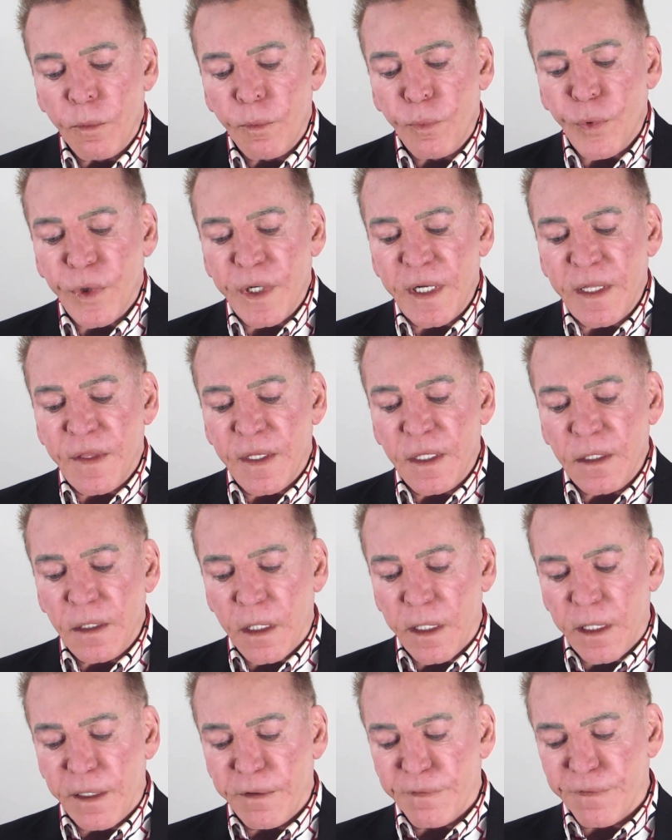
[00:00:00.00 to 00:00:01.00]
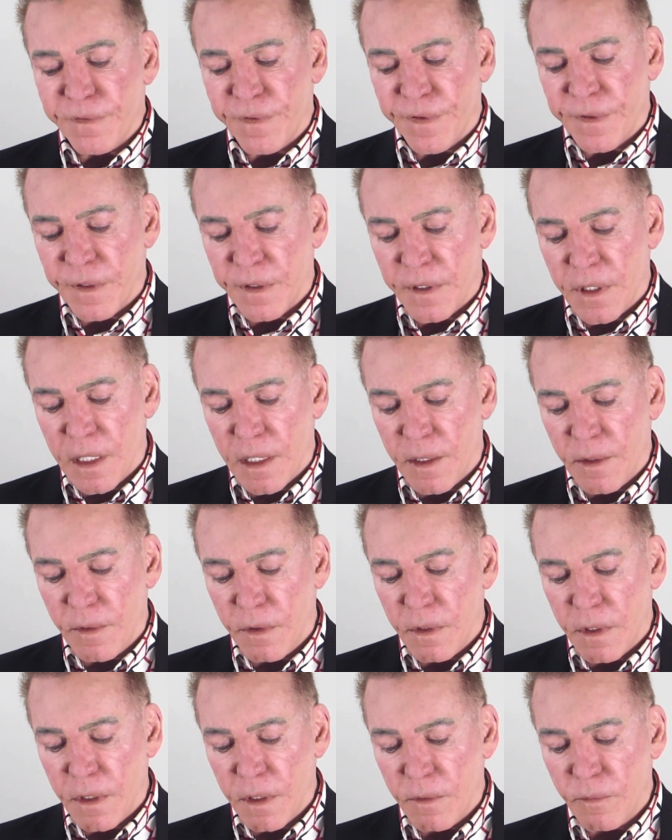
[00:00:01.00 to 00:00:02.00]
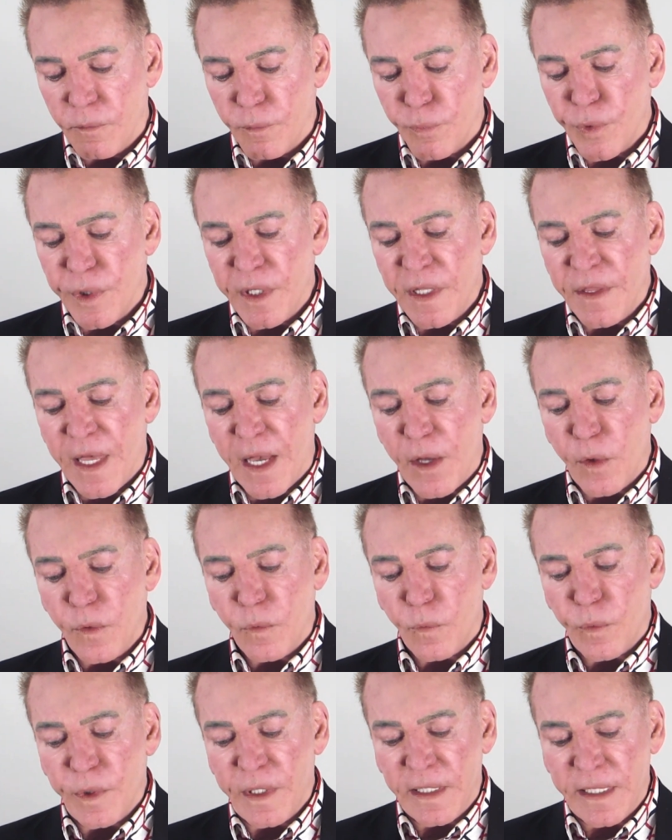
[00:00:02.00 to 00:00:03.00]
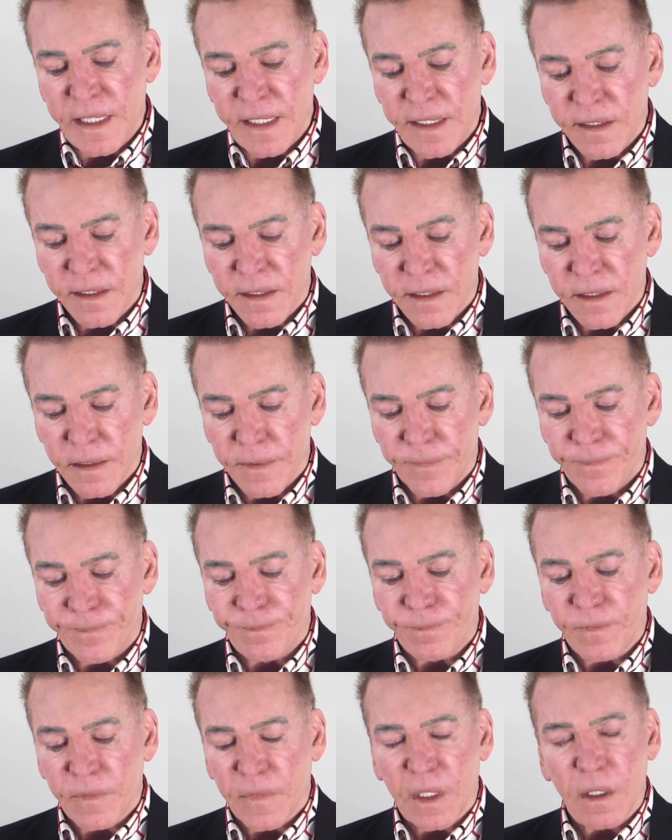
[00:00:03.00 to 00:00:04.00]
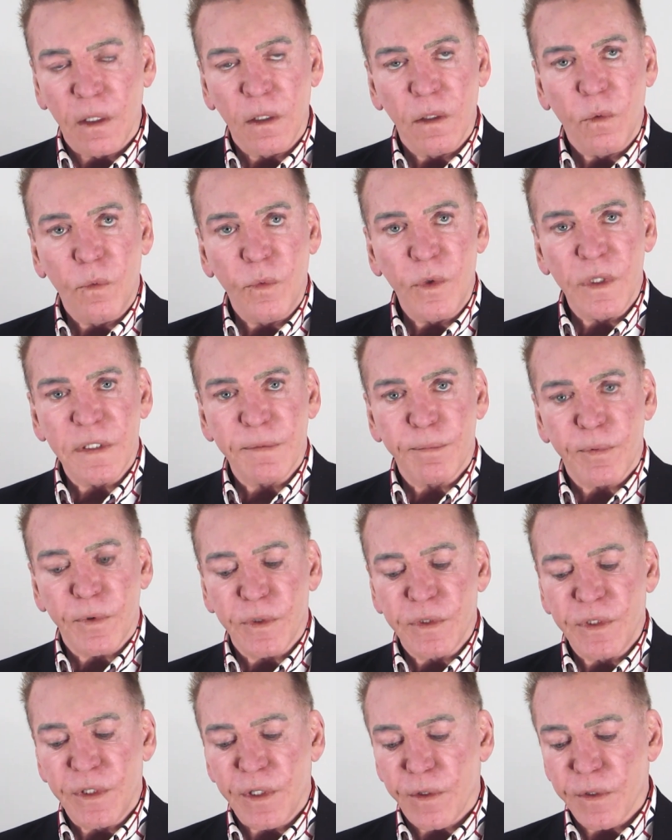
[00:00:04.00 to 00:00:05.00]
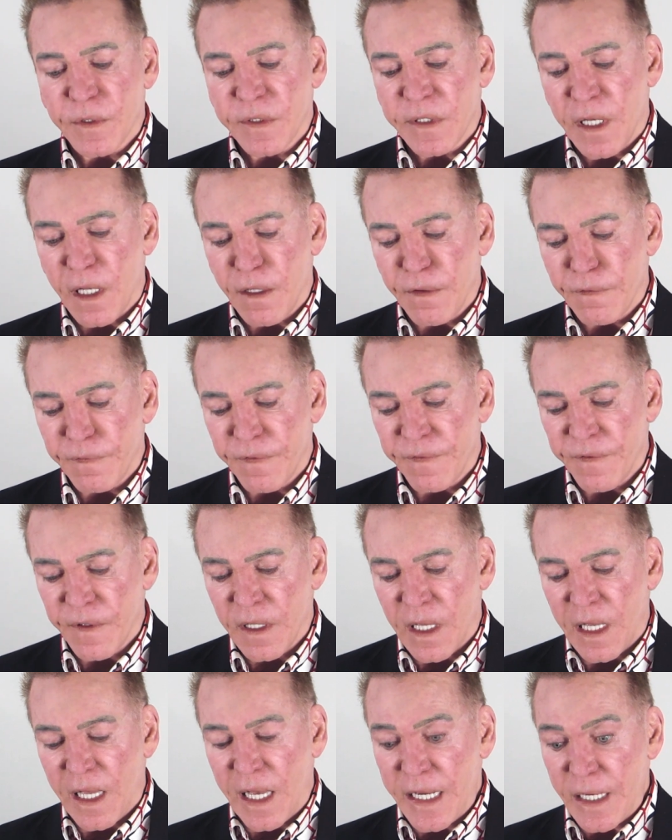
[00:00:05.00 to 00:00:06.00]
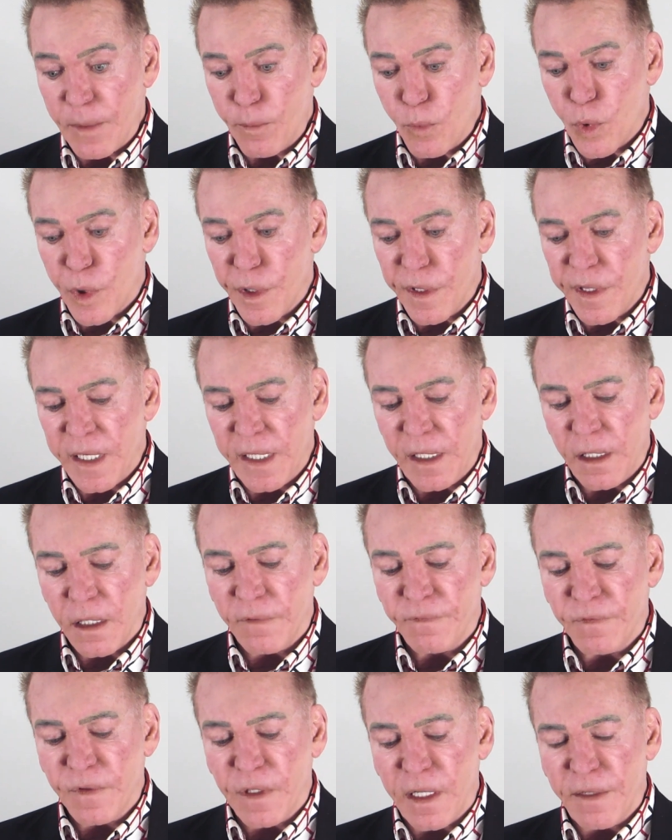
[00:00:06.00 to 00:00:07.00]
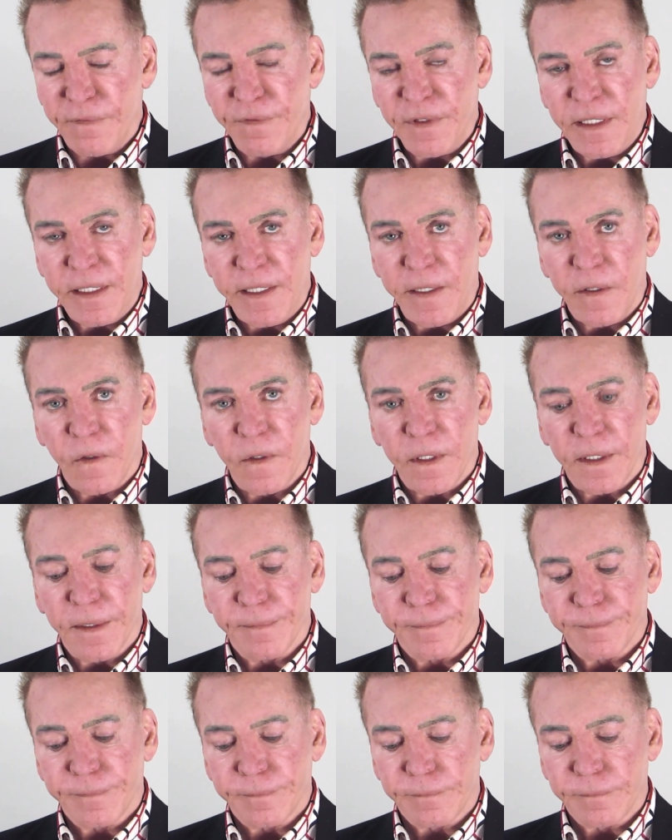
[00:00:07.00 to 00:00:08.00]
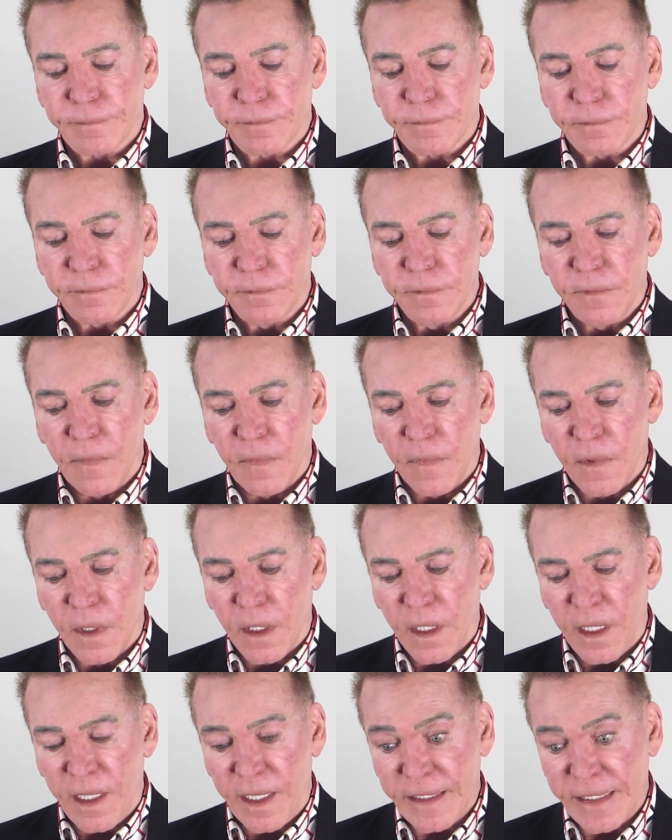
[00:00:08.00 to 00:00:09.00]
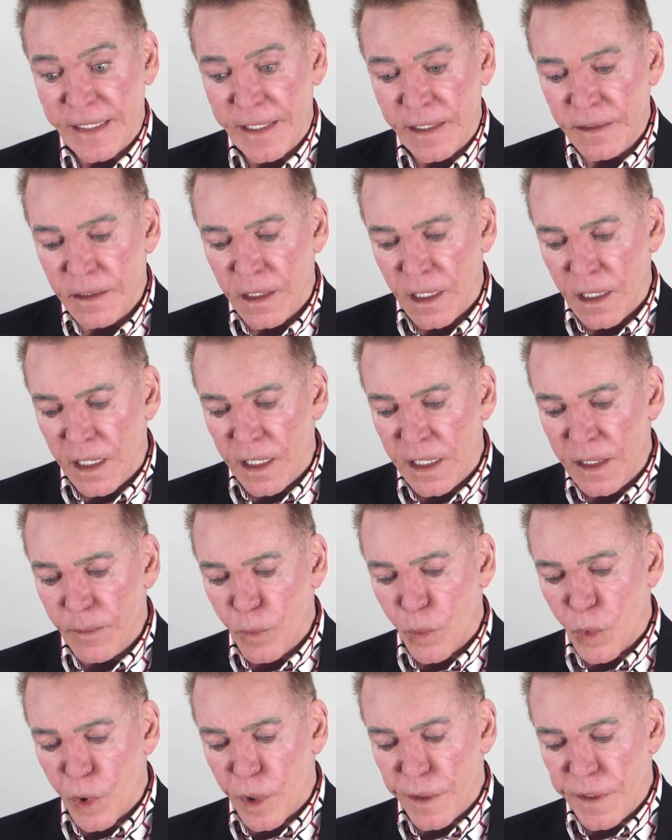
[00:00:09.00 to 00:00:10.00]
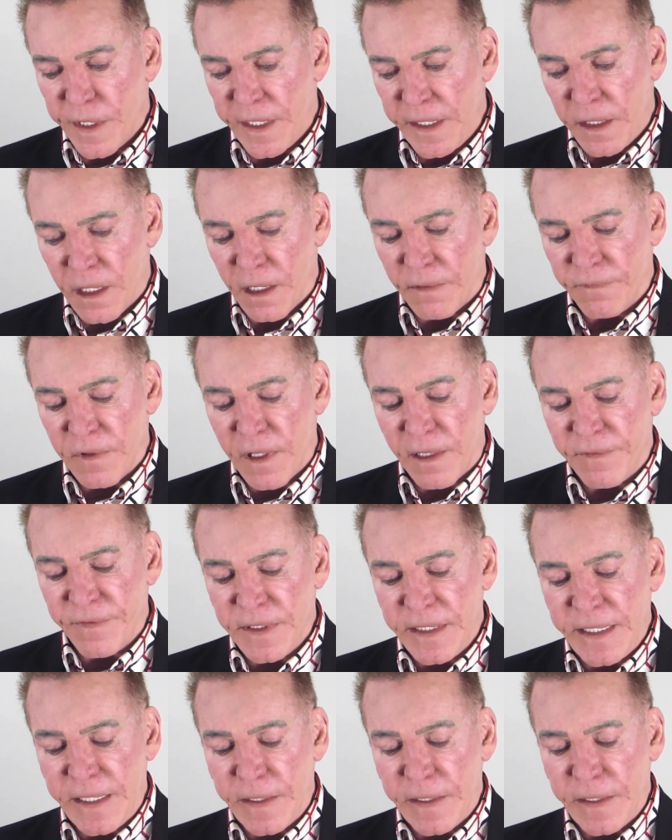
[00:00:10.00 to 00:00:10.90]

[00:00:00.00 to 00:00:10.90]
Breathe in love, breathe out release. Whisper to yourself, I am worthy of love and healing. Again, I am worthy of love and